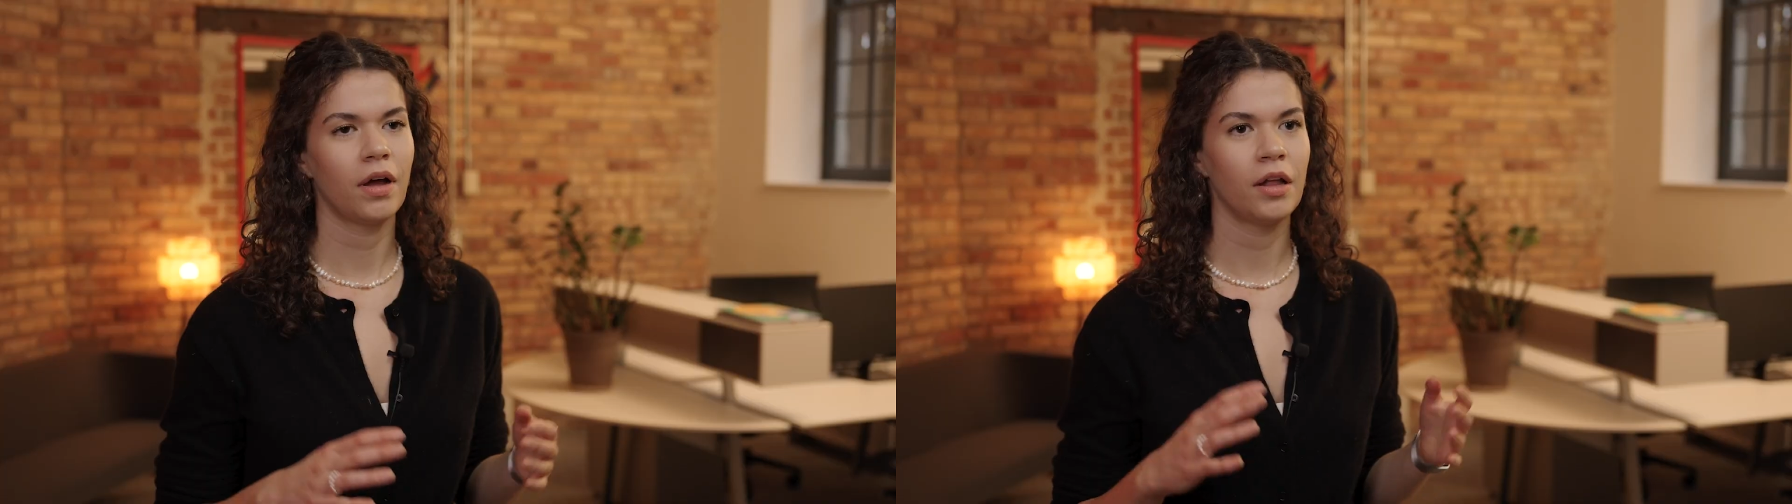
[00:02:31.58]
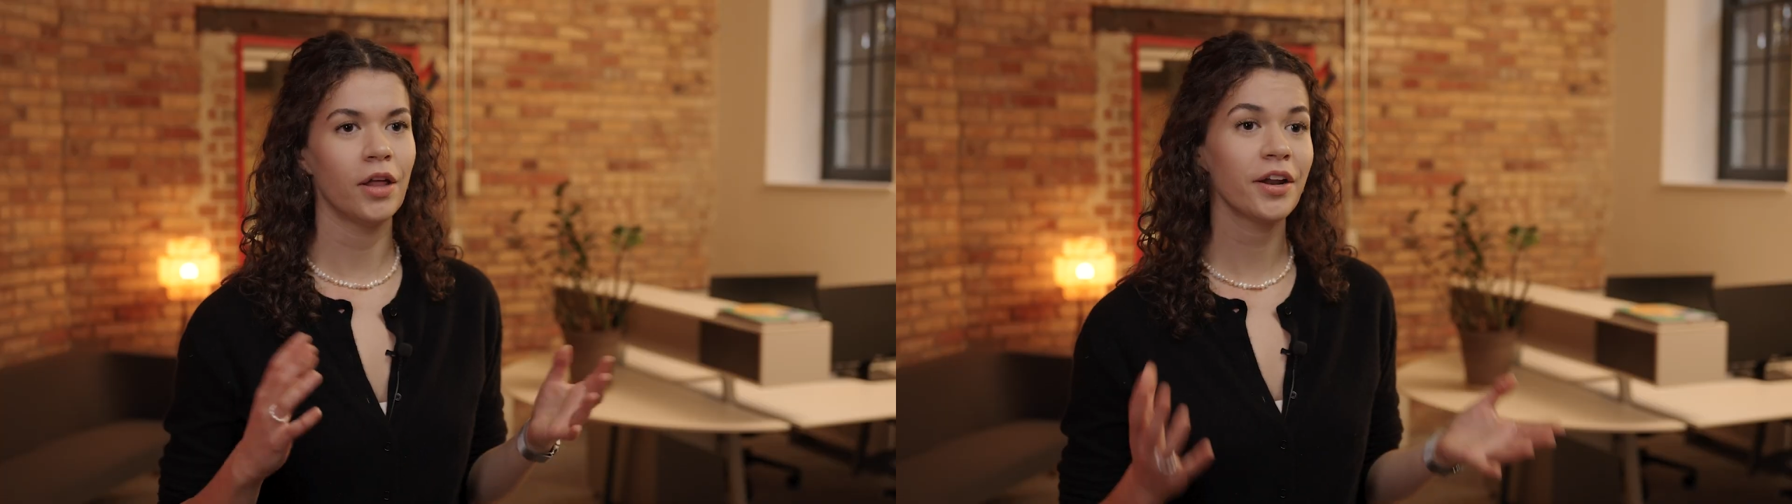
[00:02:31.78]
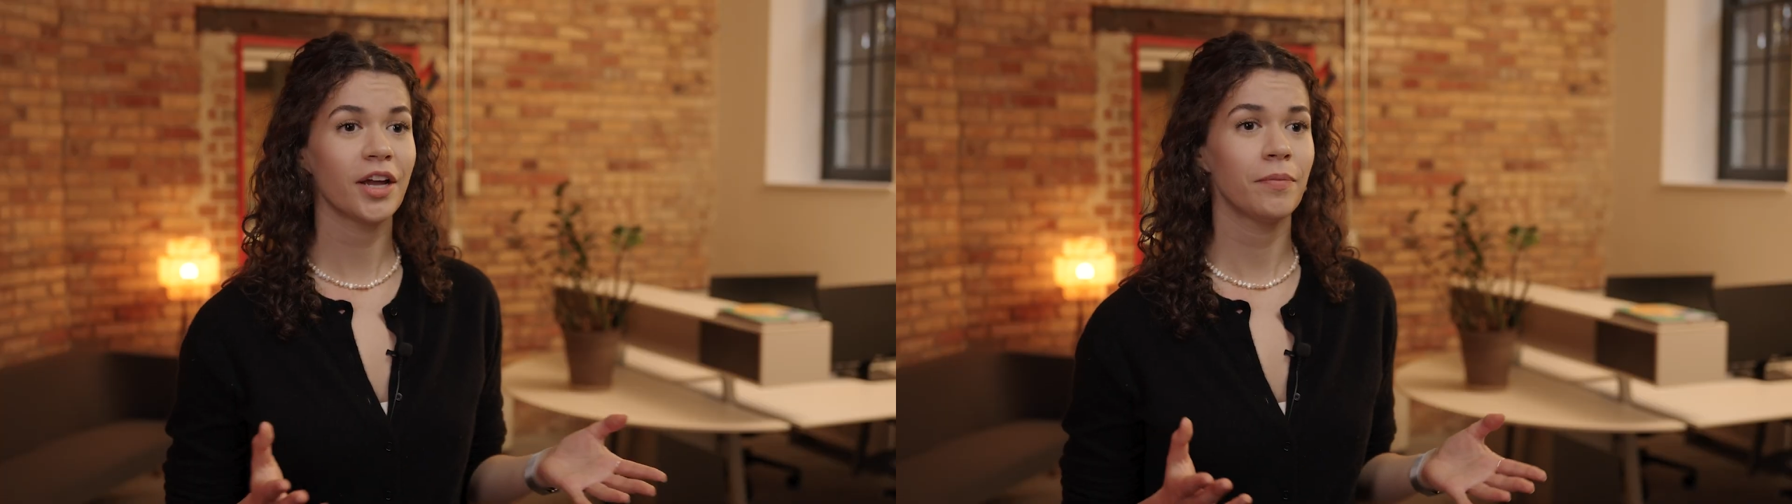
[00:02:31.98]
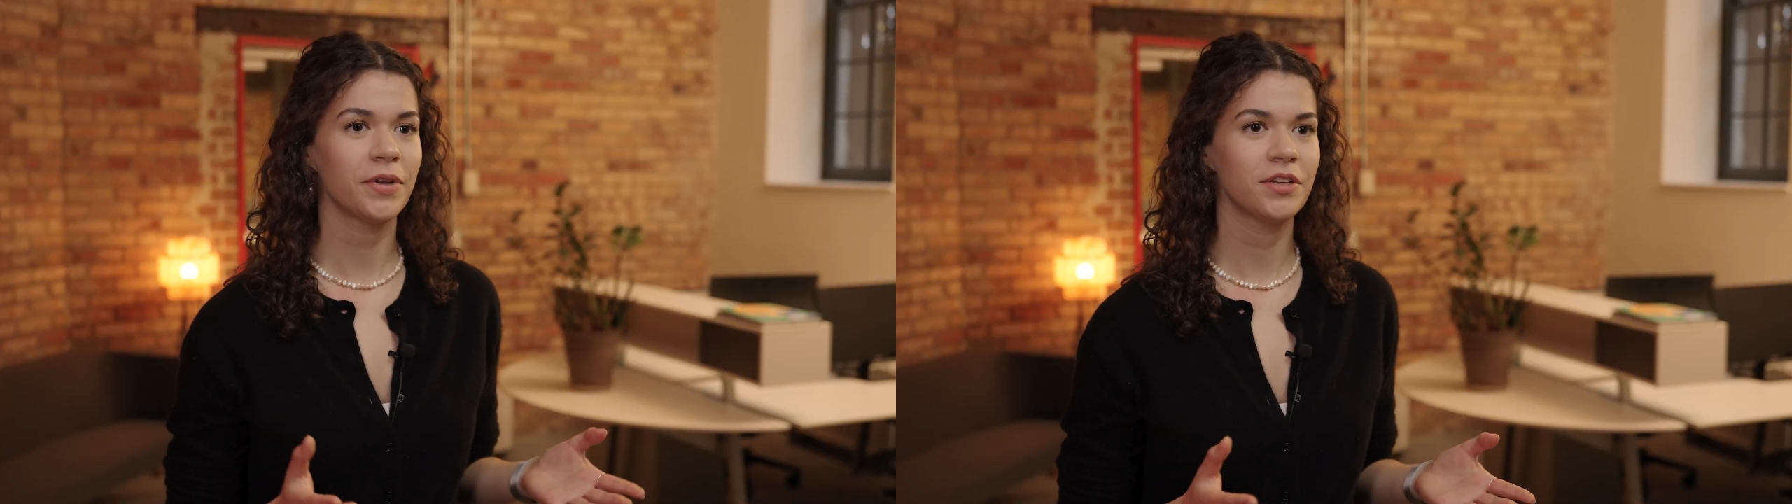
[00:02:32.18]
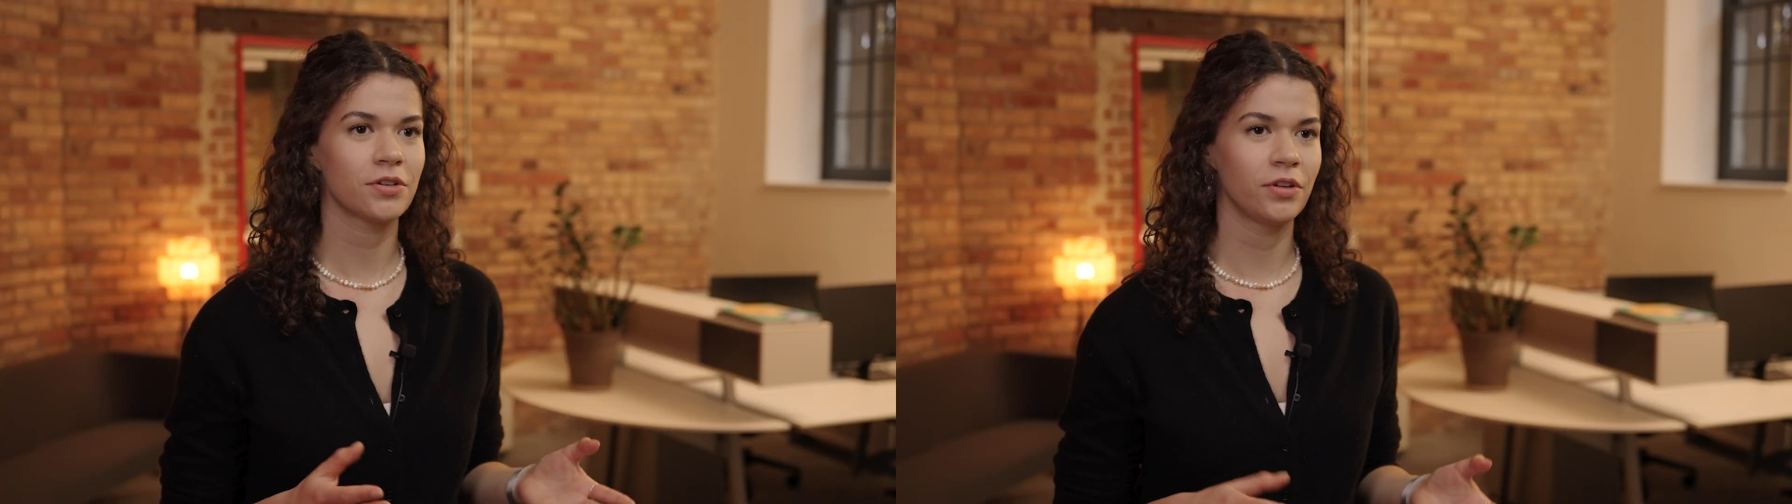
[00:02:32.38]
A lot of
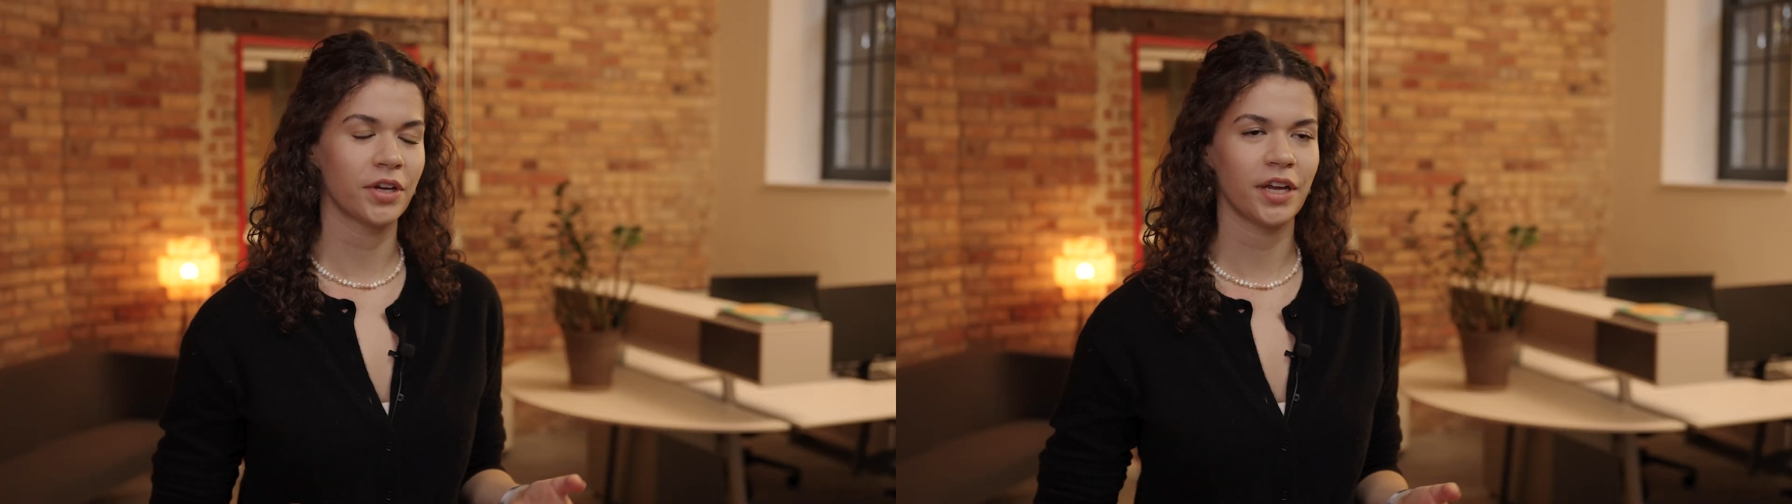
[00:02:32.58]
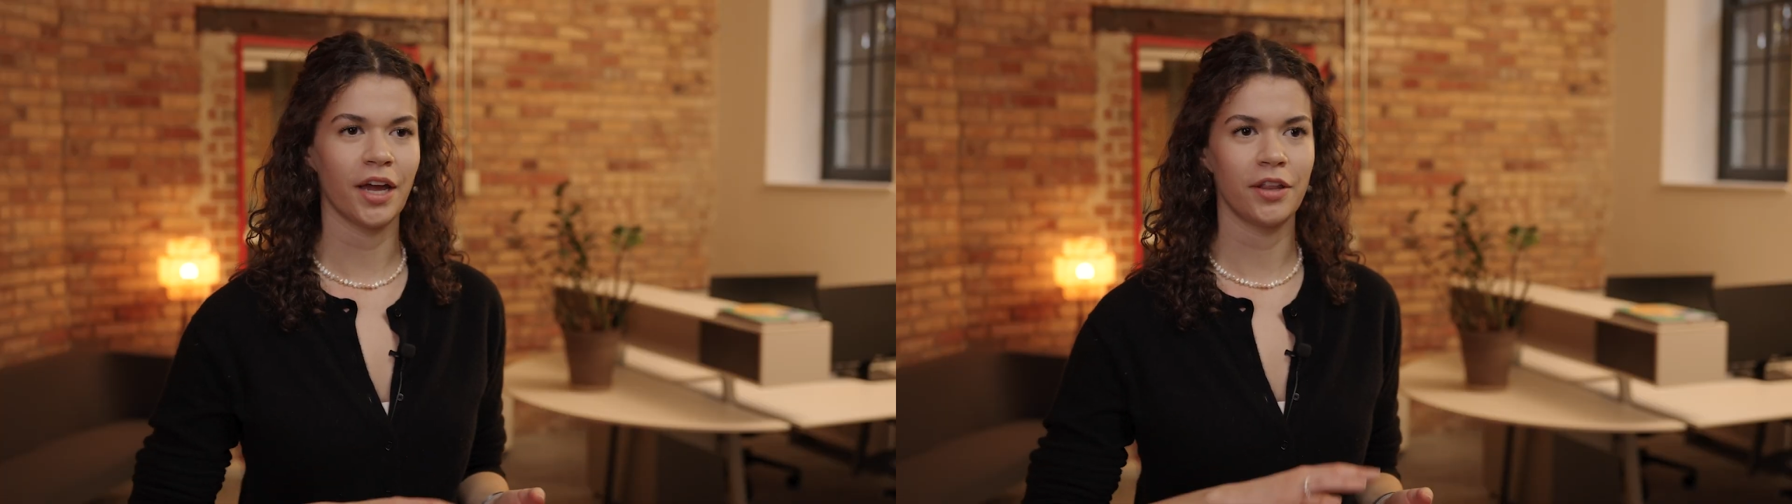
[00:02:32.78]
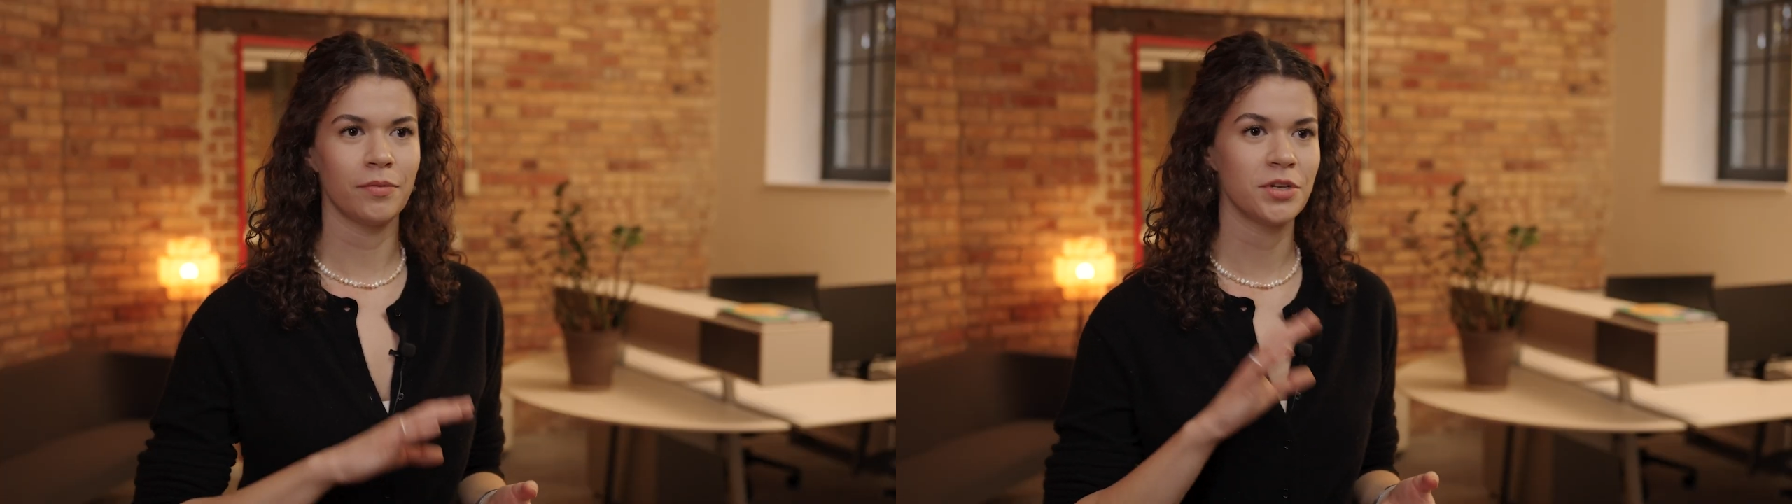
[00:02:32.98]
companies are looking at the